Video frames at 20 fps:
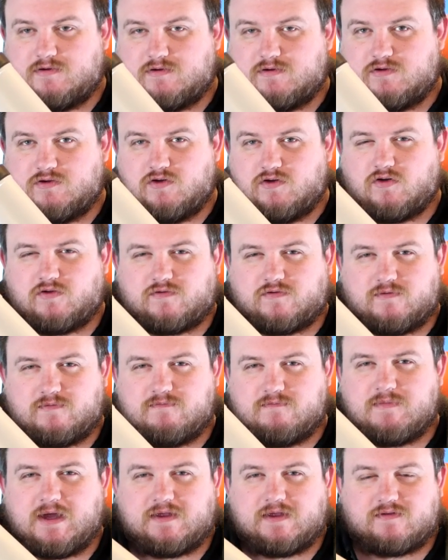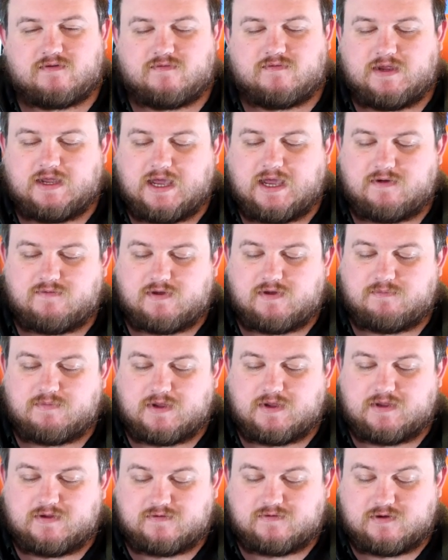not massively heavy,
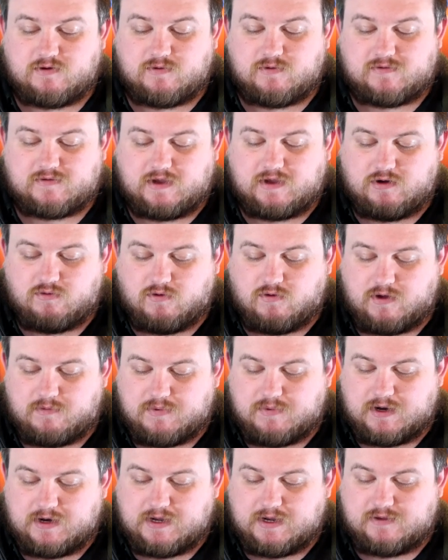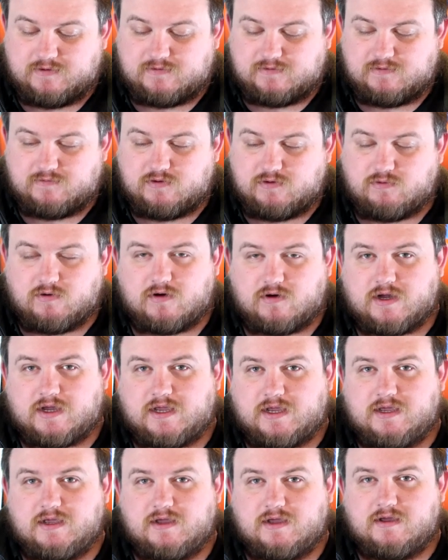but it still is a quite big lens if you are
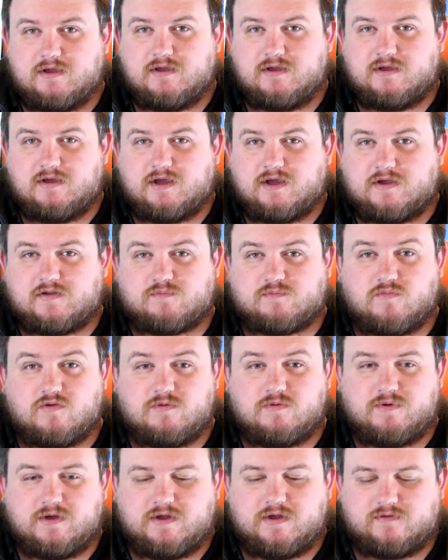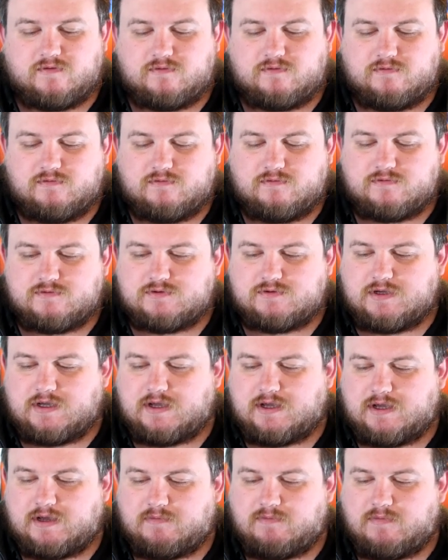a smaller person.
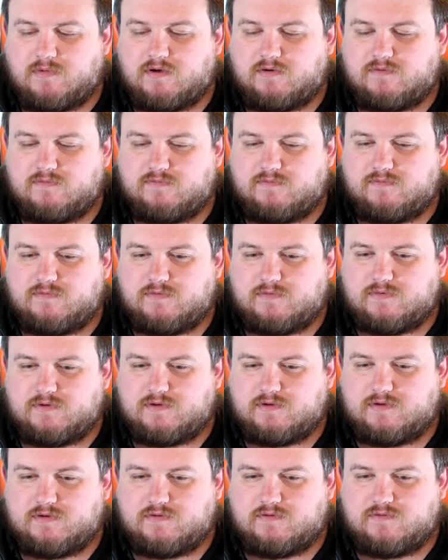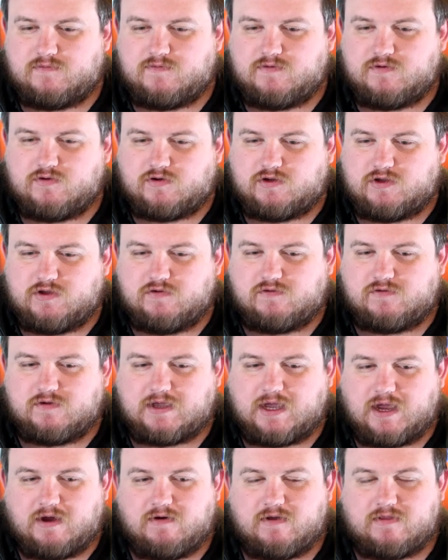If you're not used
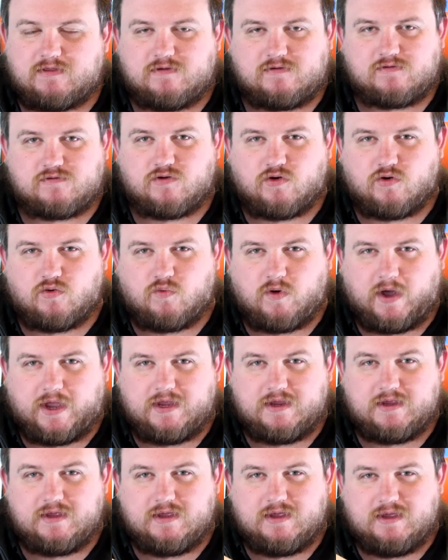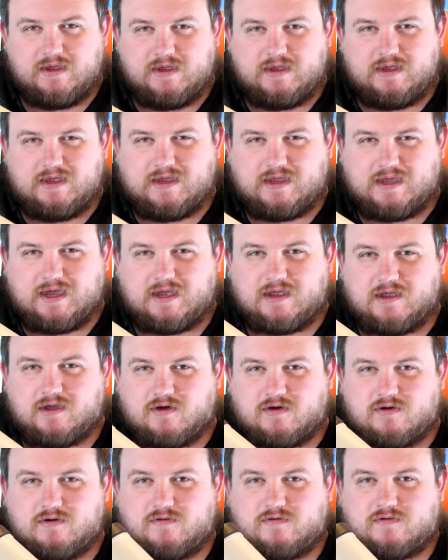to carrying this sort of weight, it can
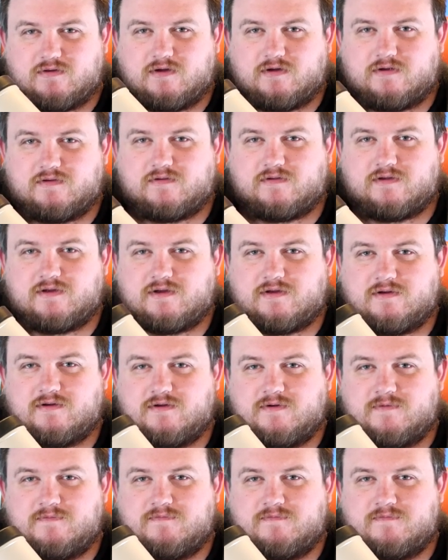kind of start to